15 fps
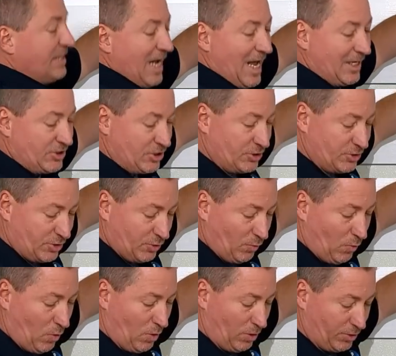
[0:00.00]
attach it to the
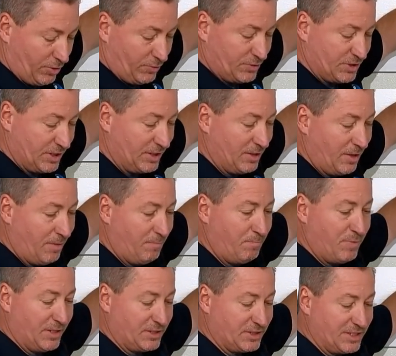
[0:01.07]
wall using the
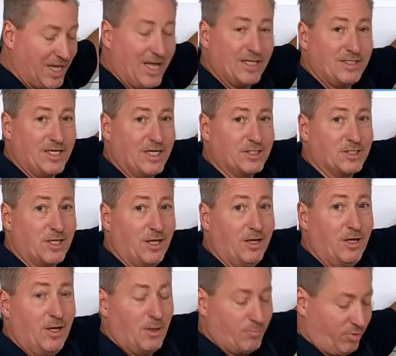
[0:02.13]
bits that
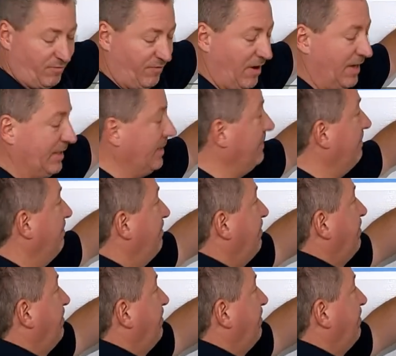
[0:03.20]
Tesla provided.